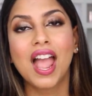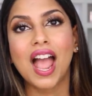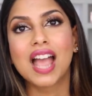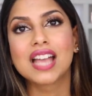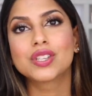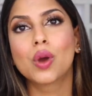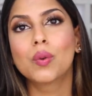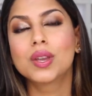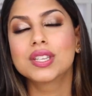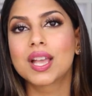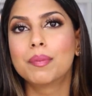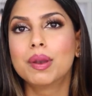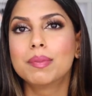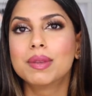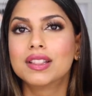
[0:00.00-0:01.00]
As always, I'm
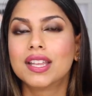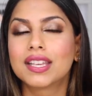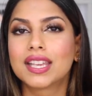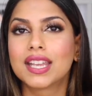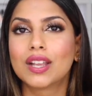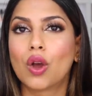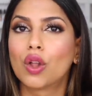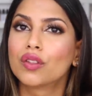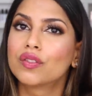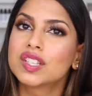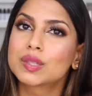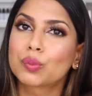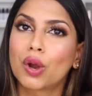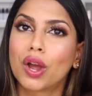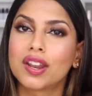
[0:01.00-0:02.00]
going to be linking all
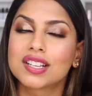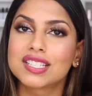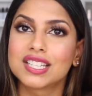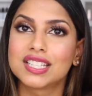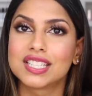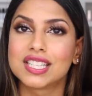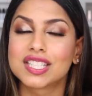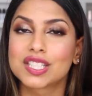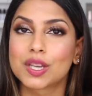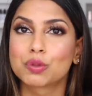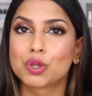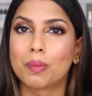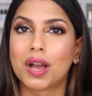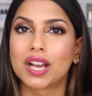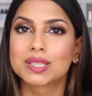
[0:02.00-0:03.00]
these products in the
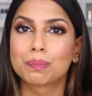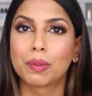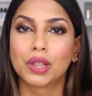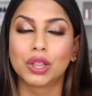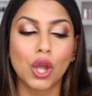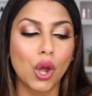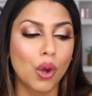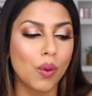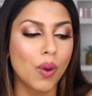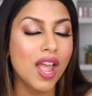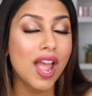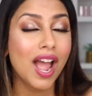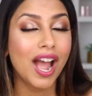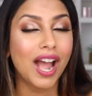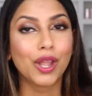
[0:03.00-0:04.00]
description box below.
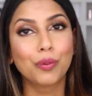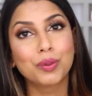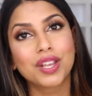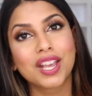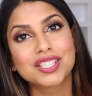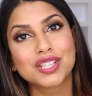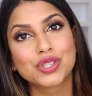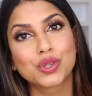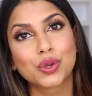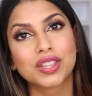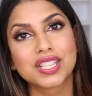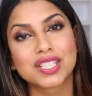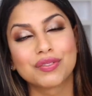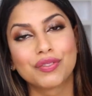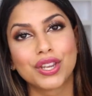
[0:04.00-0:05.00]
I hope you guys enjoyed
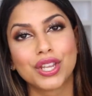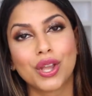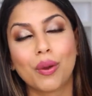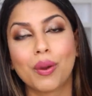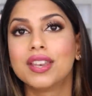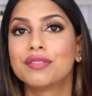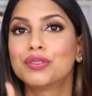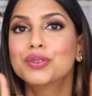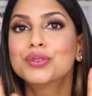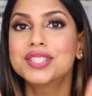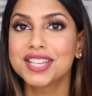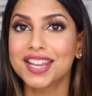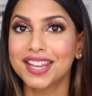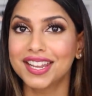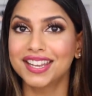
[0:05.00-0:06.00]
this video, and if you
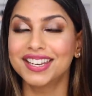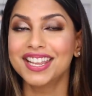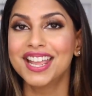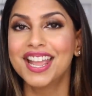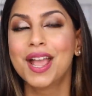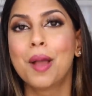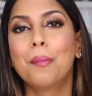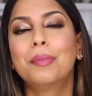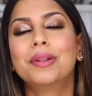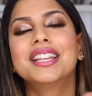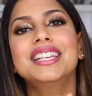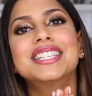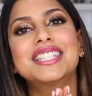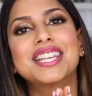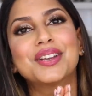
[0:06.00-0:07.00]
did,
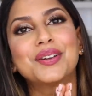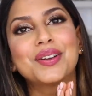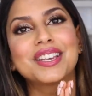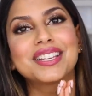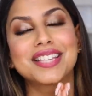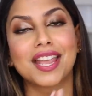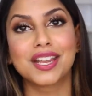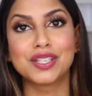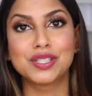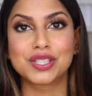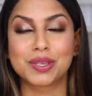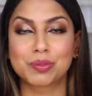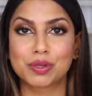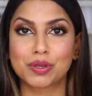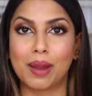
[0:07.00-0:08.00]
please take a quick second to
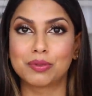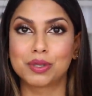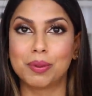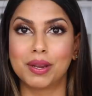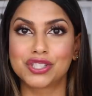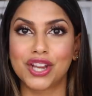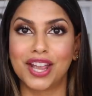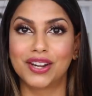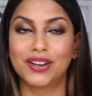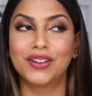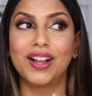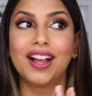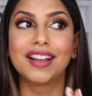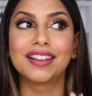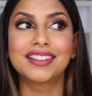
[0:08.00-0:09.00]
subscribe to my
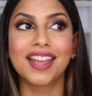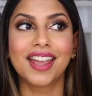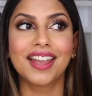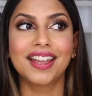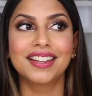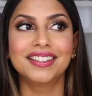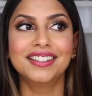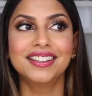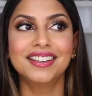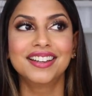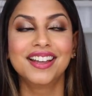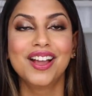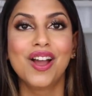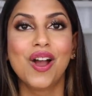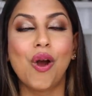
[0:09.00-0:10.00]
channel. Again,
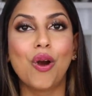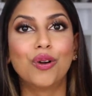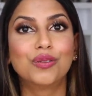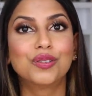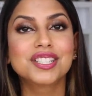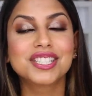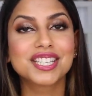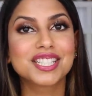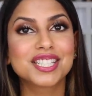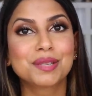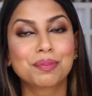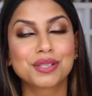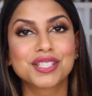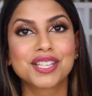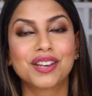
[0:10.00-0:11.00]
over sixty
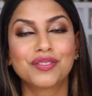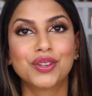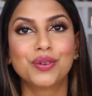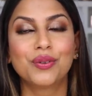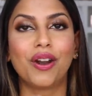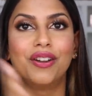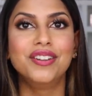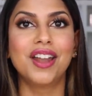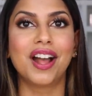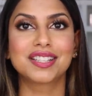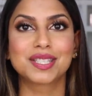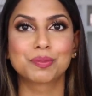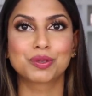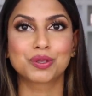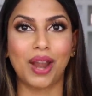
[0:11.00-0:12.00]
percent of you are not
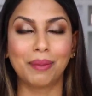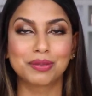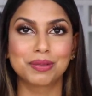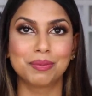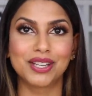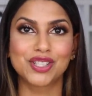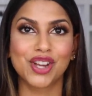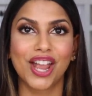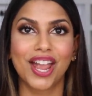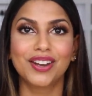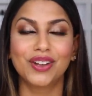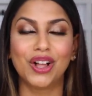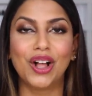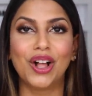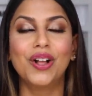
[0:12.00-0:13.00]
subscribed to my
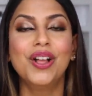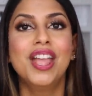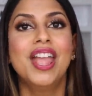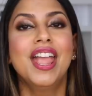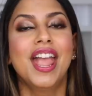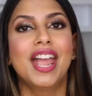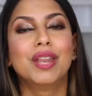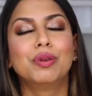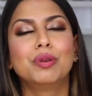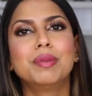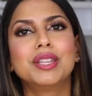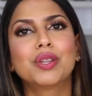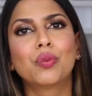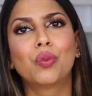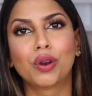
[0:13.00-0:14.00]
channel, and it would
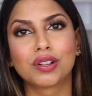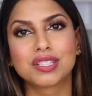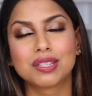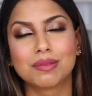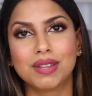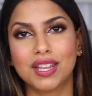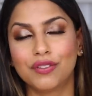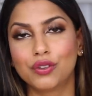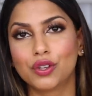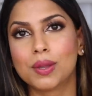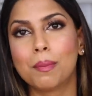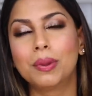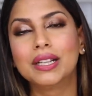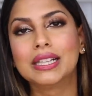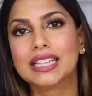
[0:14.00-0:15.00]
mean the world to me if you
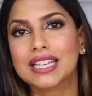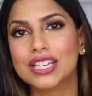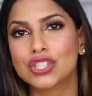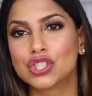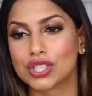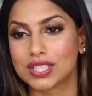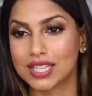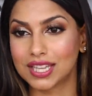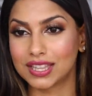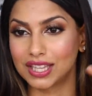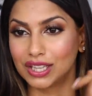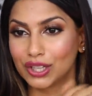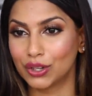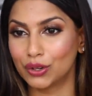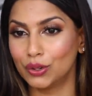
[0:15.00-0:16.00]
can please just hit the
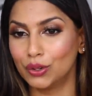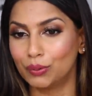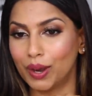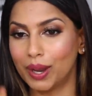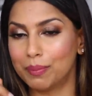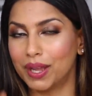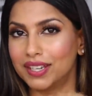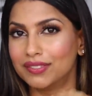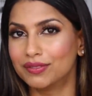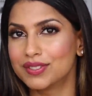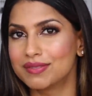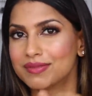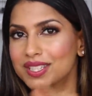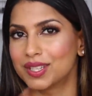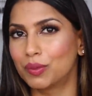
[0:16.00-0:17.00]
little red
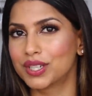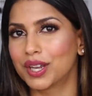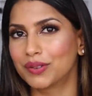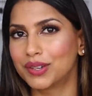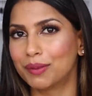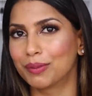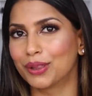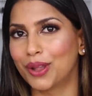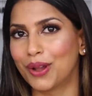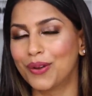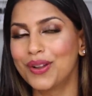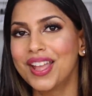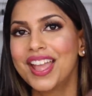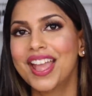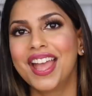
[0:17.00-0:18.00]
button somewhere down here
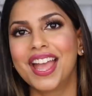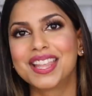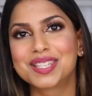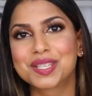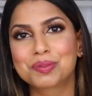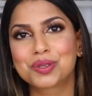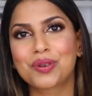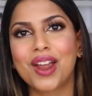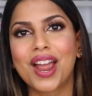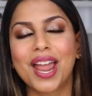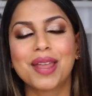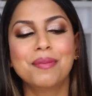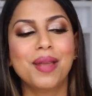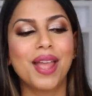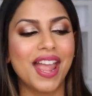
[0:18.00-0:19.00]
below and
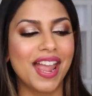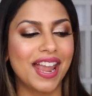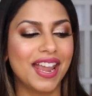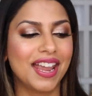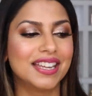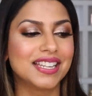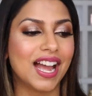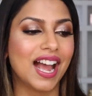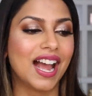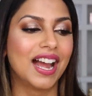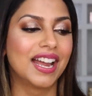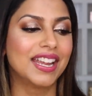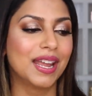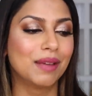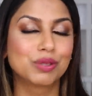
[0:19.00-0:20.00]
subscribe. And
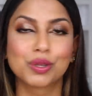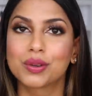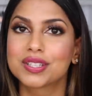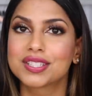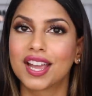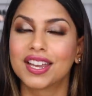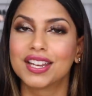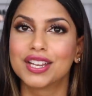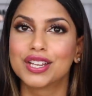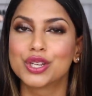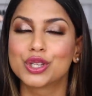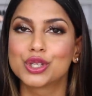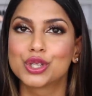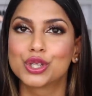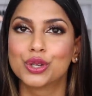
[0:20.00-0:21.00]
I am so
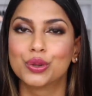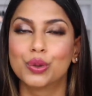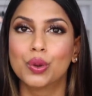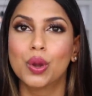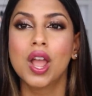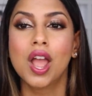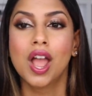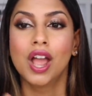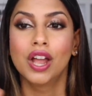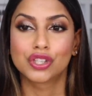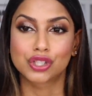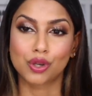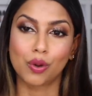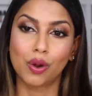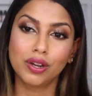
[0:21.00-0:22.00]
excited to
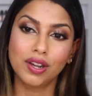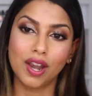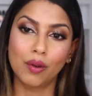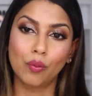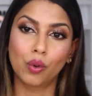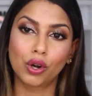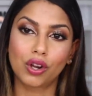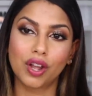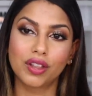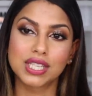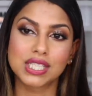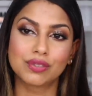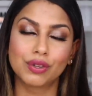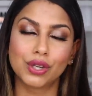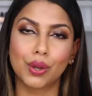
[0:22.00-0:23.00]
just go on and work on
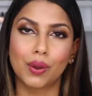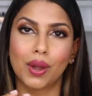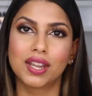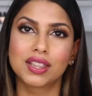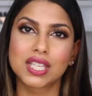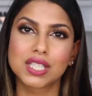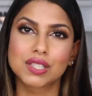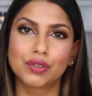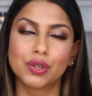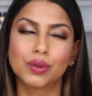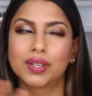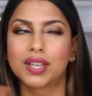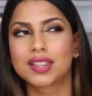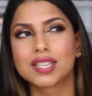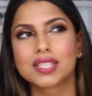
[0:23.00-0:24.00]
this video, edit this for you,
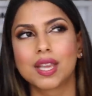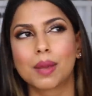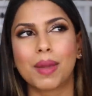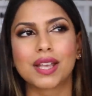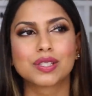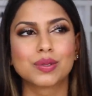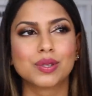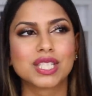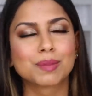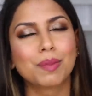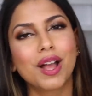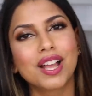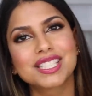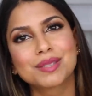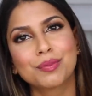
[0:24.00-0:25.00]
get this up as soon as
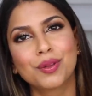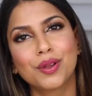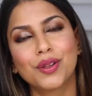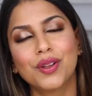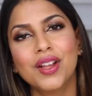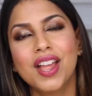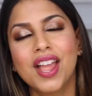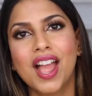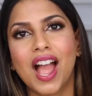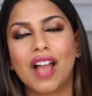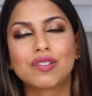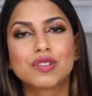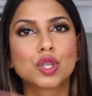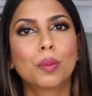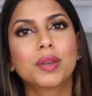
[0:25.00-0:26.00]
possible. I have
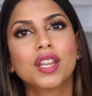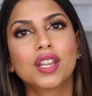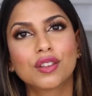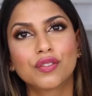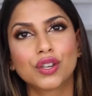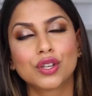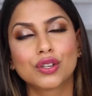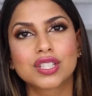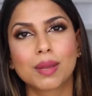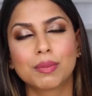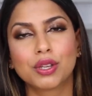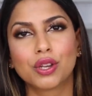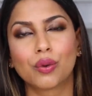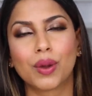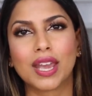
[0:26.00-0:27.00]
so many other videos coming
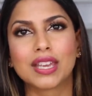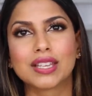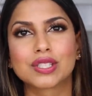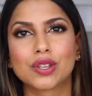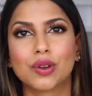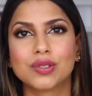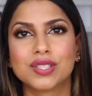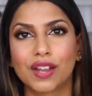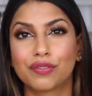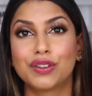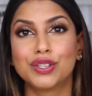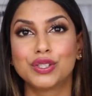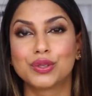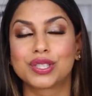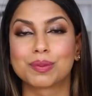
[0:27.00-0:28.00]
your way, so definitely
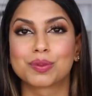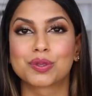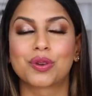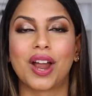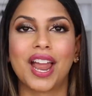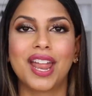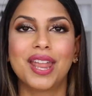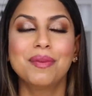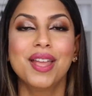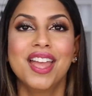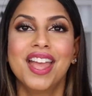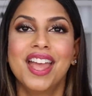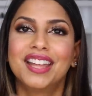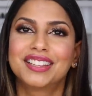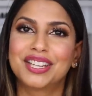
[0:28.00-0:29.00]
do subscribe.
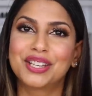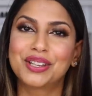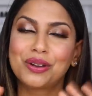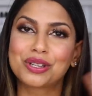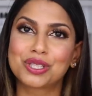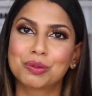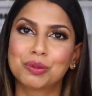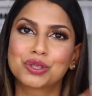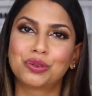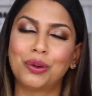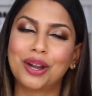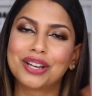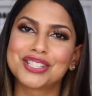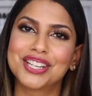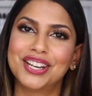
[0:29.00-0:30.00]
Thank you all so much for
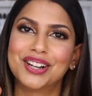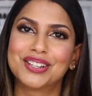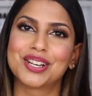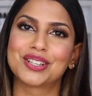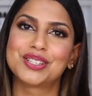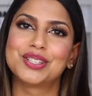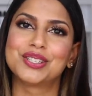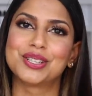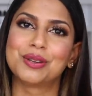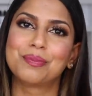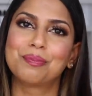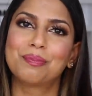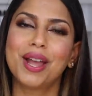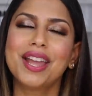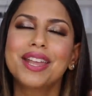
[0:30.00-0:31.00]
watching, and I'll talk to you soon.
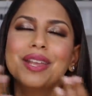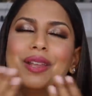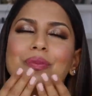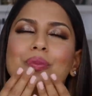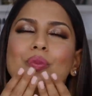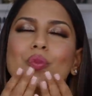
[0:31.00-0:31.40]
Bye!